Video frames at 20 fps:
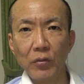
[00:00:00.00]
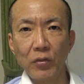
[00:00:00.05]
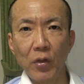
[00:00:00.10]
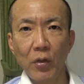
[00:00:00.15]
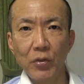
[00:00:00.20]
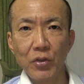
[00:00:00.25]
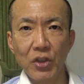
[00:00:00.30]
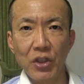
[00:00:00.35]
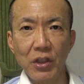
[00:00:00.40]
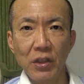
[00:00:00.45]

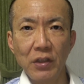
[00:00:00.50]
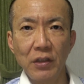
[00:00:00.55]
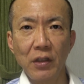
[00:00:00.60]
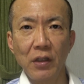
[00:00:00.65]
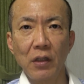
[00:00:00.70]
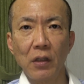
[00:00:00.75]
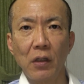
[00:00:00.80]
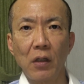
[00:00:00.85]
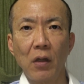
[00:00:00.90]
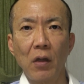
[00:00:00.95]

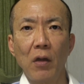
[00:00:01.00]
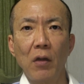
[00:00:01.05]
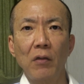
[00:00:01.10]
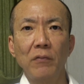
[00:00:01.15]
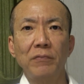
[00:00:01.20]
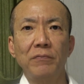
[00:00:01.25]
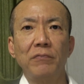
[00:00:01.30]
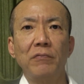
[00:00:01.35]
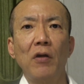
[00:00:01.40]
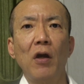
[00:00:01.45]

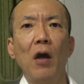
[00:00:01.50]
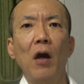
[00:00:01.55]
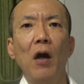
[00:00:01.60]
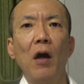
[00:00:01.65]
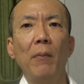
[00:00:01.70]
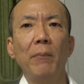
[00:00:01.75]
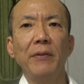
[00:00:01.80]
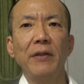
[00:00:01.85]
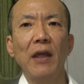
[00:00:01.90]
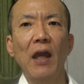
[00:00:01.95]
Toshihiko
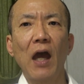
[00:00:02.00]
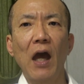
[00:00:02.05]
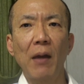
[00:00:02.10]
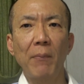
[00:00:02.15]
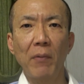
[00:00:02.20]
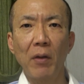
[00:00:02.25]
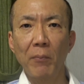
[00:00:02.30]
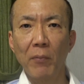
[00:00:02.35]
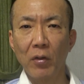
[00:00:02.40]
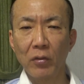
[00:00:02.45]
from
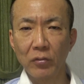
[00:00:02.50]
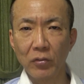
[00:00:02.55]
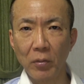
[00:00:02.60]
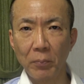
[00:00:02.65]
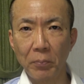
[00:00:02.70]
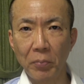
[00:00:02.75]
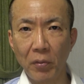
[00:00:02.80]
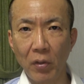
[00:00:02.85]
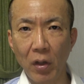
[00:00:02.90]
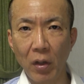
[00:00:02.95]
Yamamoto
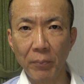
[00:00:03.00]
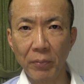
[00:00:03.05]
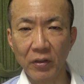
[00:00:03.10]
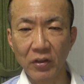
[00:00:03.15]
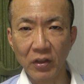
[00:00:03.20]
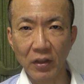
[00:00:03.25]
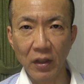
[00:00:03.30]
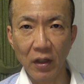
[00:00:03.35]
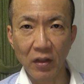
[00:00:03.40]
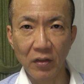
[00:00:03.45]

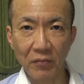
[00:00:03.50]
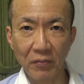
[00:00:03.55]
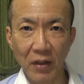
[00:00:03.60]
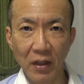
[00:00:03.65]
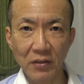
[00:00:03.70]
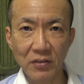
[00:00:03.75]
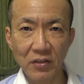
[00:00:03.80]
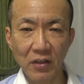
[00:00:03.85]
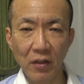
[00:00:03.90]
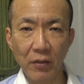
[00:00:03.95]
Property
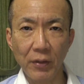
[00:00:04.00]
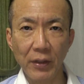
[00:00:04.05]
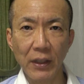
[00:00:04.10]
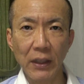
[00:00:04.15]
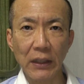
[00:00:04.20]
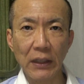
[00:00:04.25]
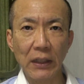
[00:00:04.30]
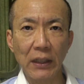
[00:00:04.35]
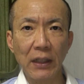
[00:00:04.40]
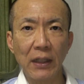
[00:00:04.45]

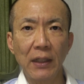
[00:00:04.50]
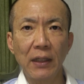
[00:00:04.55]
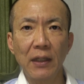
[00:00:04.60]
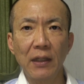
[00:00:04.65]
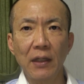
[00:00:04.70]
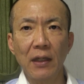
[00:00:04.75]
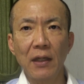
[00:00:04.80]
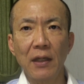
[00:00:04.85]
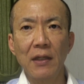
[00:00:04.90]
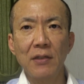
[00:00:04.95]
Advisory
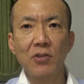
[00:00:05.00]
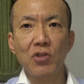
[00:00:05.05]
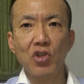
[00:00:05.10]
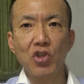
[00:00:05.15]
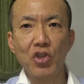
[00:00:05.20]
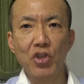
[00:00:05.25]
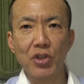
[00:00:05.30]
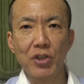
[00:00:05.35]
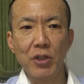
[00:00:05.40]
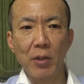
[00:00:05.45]

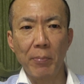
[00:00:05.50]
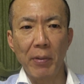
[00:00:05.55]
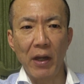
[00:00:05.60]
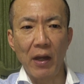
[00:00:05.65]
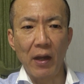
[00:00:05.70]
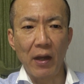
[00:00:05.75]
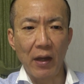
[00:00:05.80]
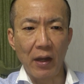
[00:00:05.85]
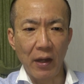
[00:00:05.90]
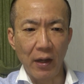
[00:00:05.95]
in
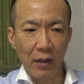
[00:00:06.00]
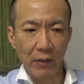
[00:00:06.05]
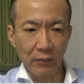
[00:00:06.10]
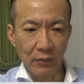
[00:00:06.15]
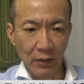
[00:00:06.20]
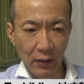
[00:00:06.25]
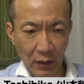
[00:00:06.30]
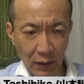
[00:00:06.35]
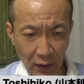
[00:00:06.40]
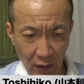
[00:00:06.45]
Japan.
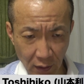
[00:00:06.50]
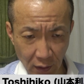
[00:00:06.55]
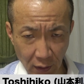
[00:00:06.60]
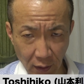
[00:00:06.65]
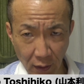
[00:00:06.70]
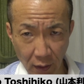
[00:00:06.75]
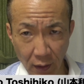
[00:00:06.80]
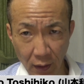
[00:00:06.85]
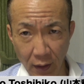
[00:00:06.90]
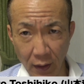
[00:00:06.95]

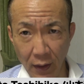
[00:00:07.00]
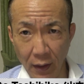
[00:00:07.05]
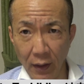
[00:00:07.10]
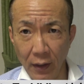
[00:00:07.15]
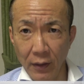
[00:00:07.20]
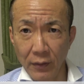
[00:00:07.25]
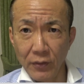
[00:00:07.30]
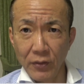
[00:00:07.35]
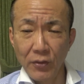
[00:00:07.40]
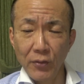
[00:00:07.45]

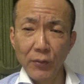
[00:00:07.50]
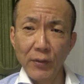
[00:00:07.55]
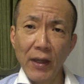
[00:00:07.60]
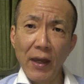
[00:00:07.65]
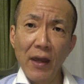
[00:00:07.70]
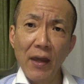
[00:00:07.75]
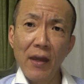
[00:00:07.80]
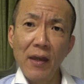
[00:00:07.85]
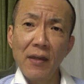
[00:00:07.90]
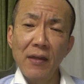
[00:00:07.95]

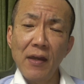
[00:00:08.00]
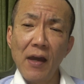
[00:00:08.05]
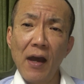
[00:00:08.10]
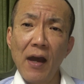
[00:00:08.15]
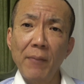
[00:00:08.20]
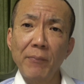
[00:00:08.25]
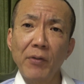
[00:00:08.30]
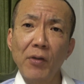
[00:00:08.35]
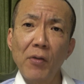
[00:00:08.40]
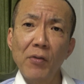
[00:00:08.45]
Today
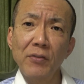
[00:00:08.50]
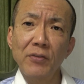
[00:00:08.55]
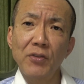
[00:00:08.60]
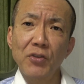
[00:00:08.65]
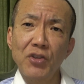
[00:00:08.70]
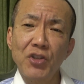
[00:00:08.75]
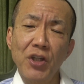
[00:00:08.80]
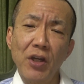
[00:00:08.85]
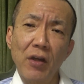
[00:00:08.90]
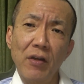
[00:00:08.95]
I'm going to
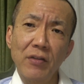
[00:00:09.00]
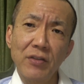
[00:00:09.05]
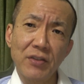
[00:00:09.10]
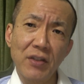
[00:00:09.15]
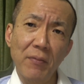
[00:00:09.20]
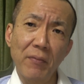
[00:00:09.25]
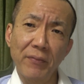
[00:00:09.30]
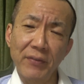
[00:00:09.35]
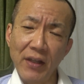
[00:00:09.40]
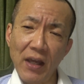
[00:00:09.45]
share
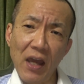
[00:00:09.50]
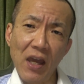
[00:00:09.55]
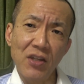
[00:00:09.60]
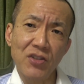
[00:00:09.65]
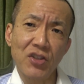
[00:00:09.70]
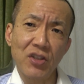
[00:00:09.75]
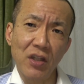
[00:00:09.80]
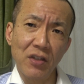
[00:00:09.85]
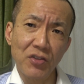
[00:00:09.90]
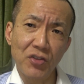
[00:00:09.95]
some of the
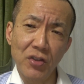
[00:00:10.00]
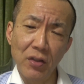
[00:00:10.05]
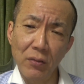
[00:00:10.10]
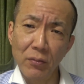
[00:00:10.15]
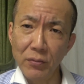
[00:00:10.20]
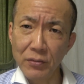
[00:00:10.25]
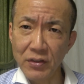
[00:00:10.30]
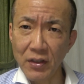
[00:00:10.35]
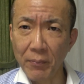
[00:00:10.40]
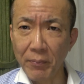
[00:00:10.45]

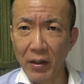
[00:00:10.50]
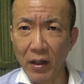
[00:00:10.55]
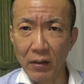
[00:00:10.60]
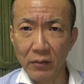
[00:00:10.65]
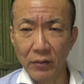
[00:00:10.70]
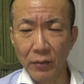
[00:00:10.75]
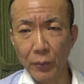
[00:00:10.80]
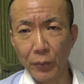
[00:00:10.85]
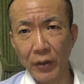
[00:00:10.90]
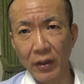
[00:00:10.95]
essentials
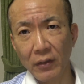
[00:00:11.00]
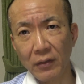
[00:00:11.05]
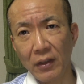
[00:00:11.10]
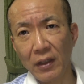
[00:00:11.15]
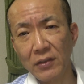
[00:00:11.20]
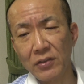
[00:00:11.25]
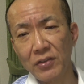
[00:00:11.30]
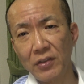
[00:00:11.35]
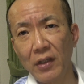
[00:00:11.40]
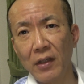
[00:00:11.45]
about the real
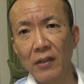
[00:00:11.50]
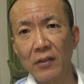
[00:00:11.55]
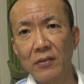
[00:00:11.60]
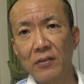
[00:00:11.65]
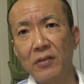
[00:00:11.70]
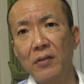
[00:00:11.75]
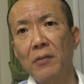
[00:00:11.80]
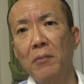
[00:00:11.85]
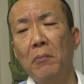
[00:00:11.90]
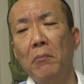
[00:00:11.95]
estate